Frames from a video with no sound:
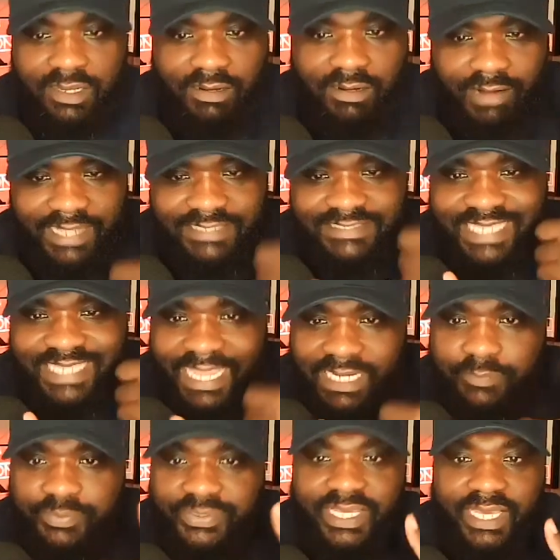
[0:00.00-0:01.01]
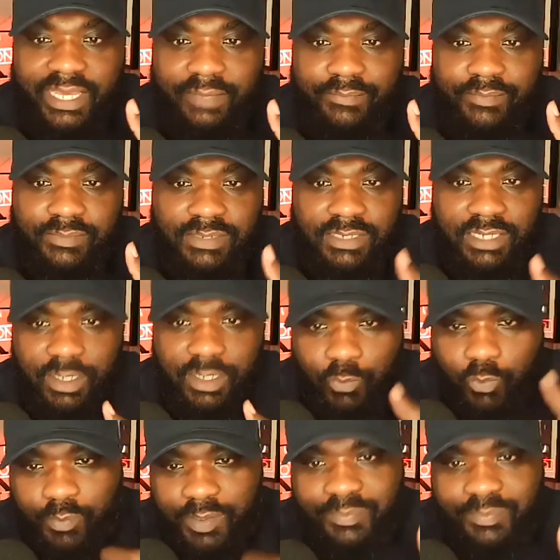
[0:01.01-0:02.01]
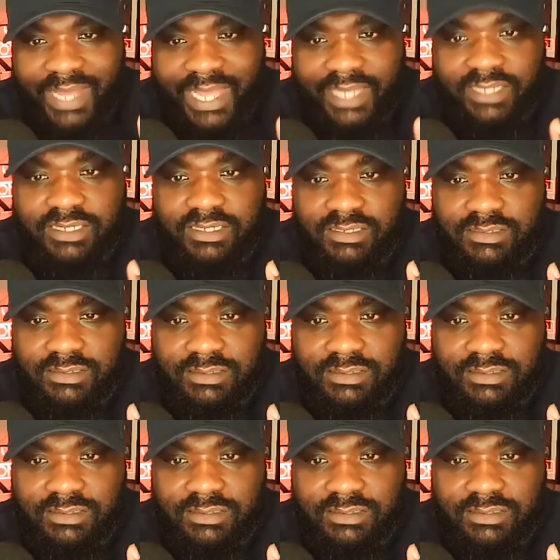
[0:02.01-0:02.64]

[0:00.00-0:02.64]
All right, 10 p.m. We'll be back.